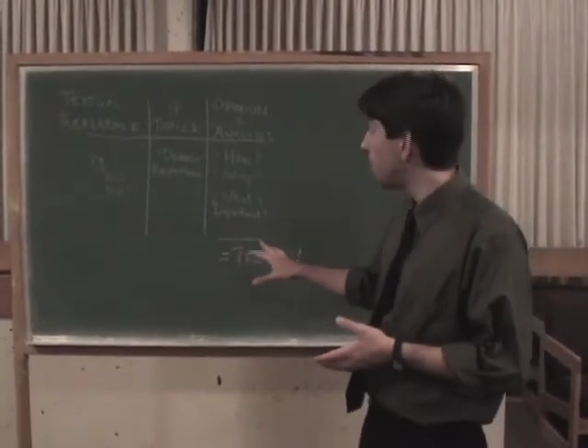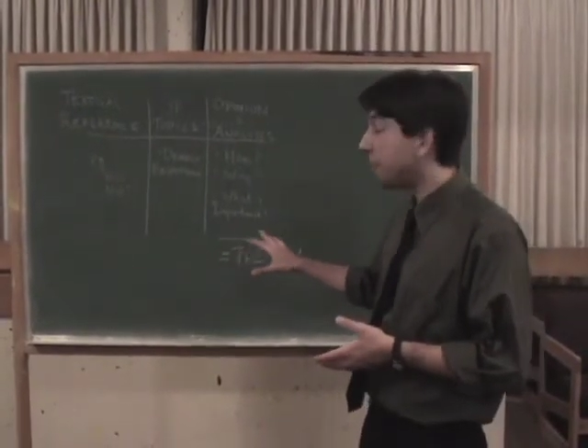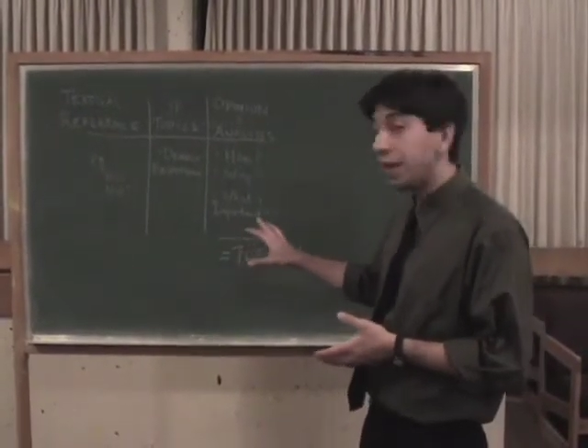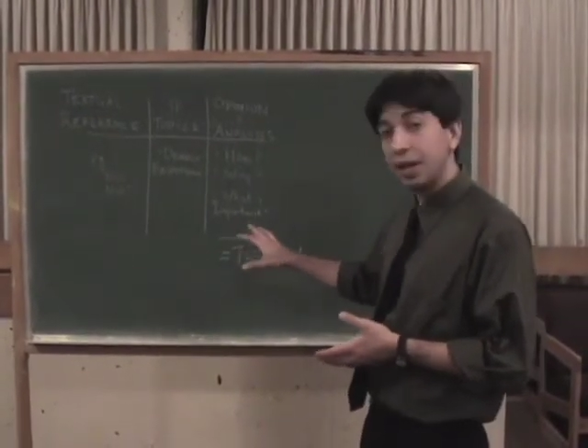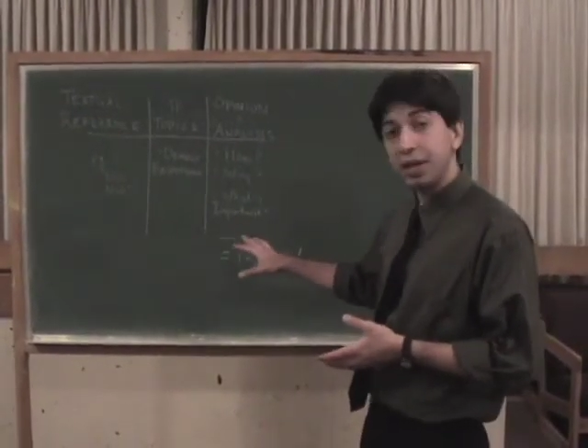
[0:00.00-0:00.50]

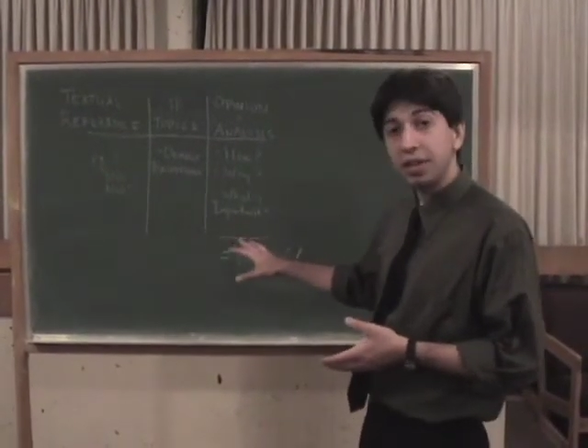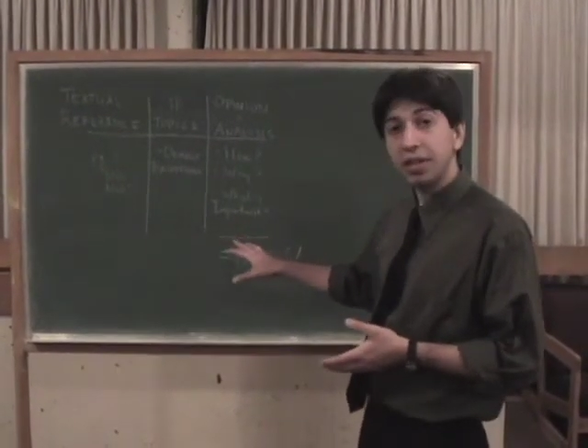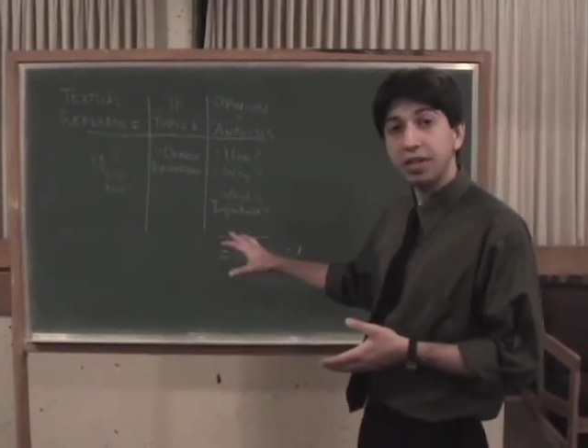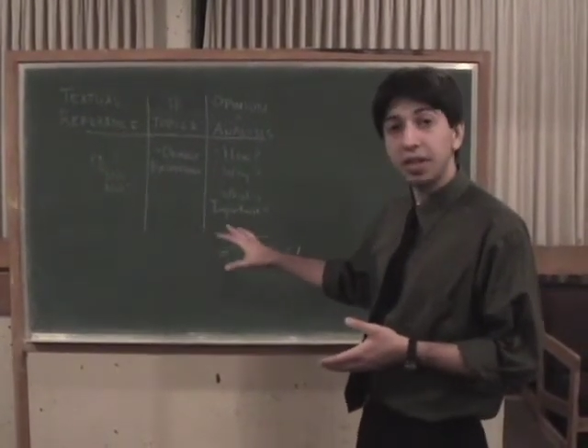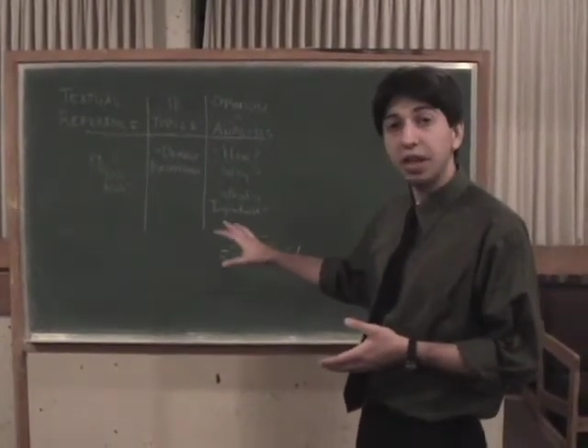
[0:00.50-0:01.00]
The idea
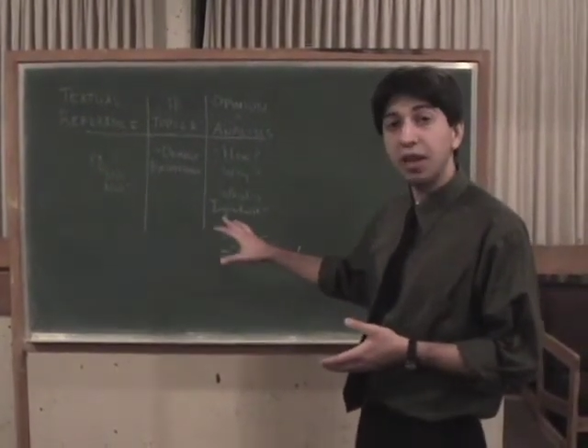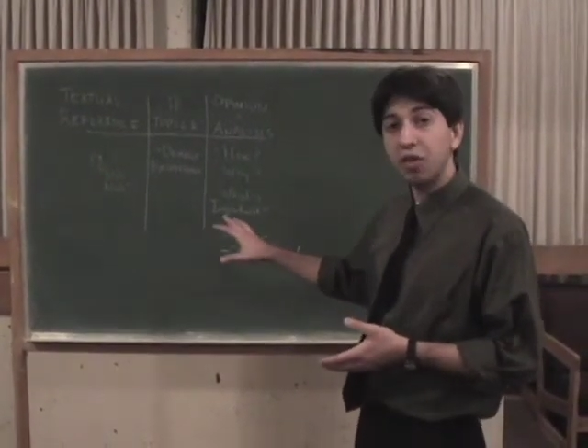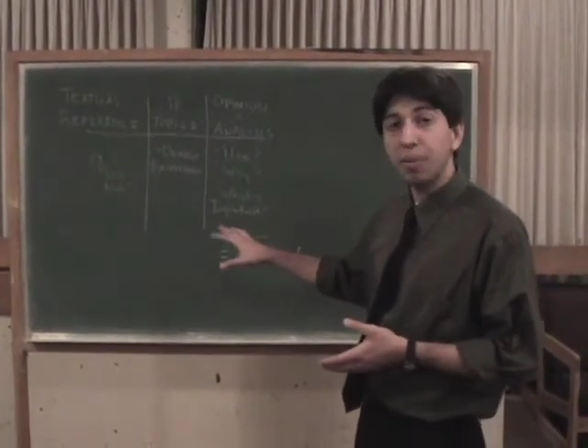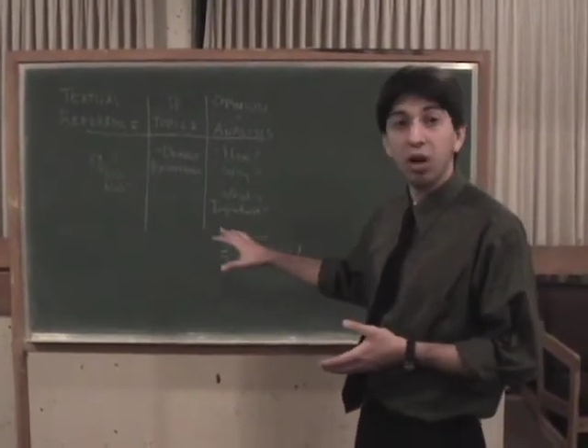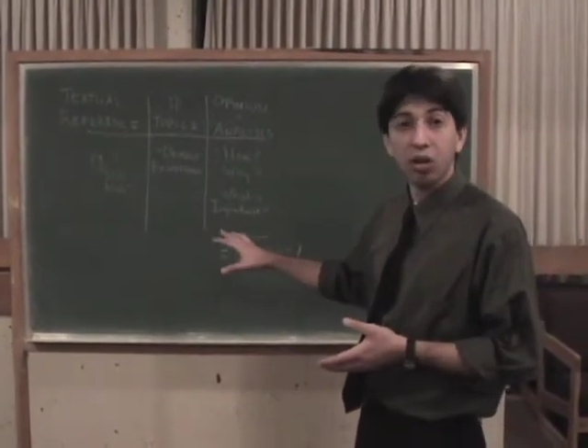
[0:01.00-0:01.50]
is that every
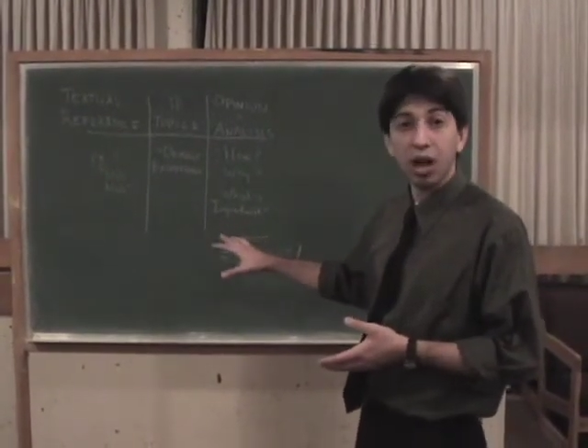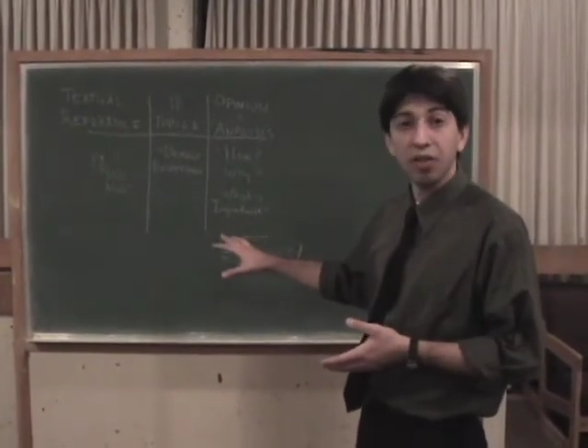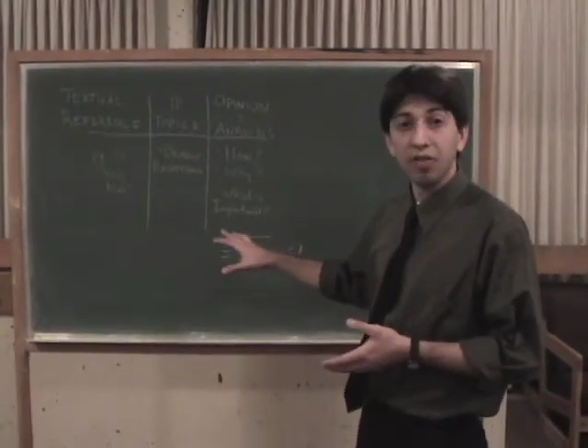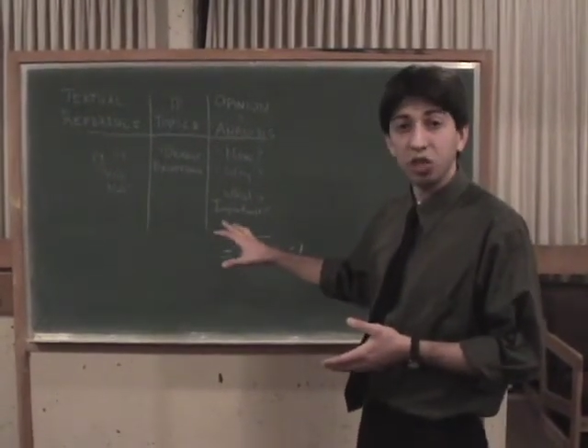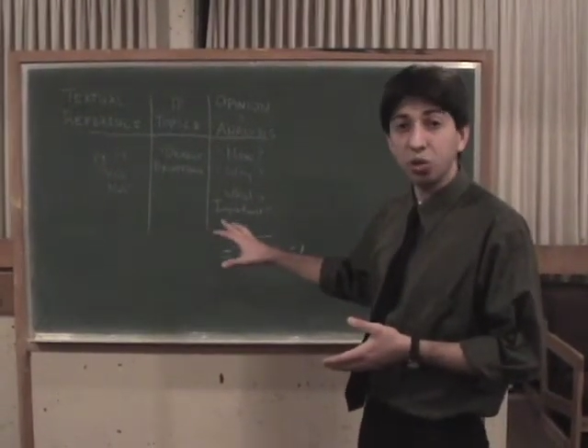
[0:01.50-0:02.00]
paragraph
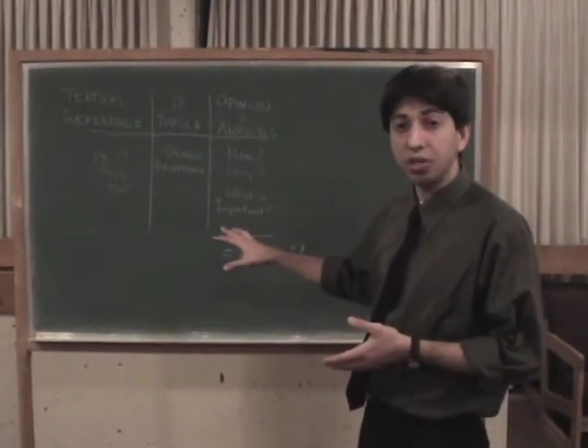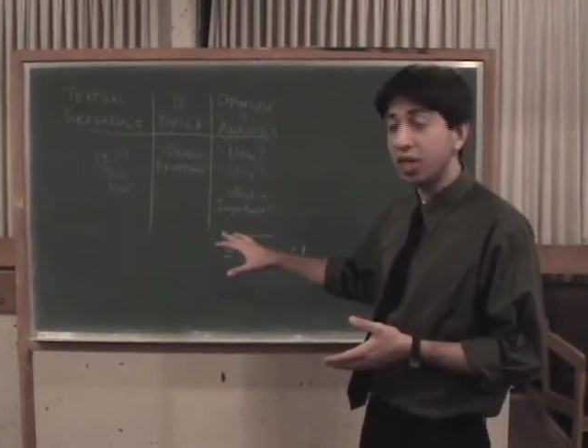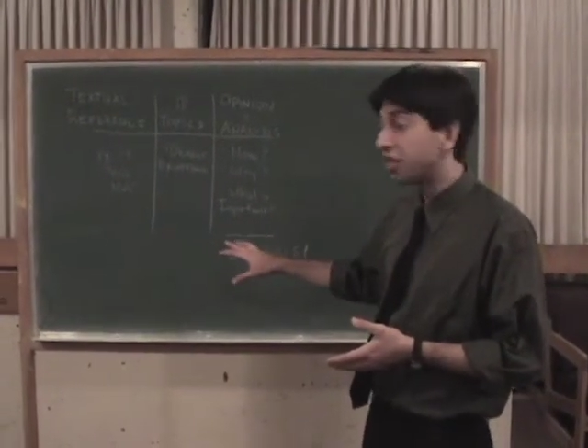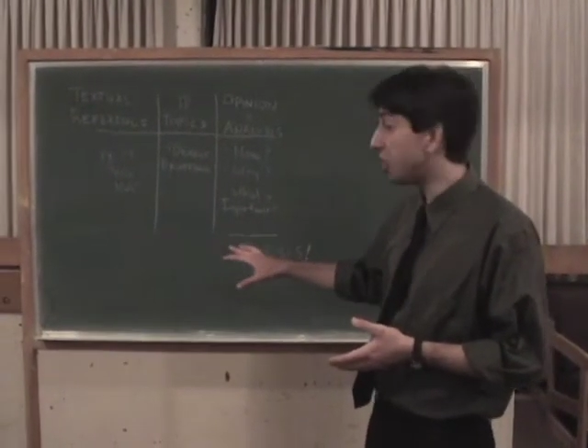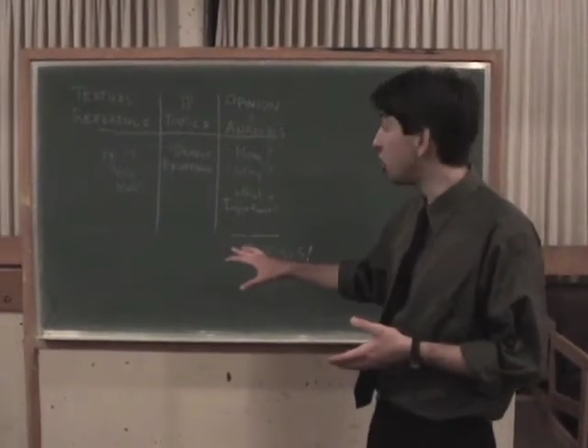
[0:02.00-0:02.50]
of a student's
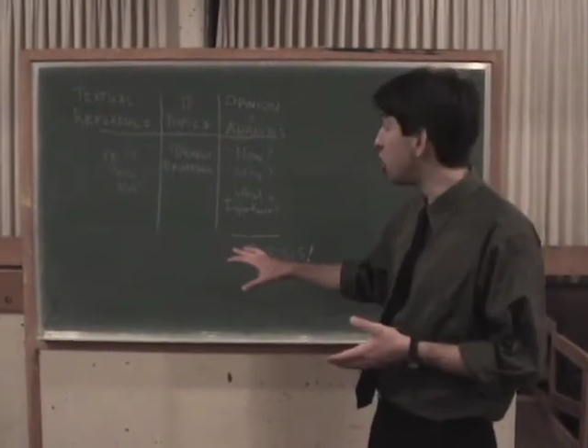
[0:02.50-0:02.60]
essay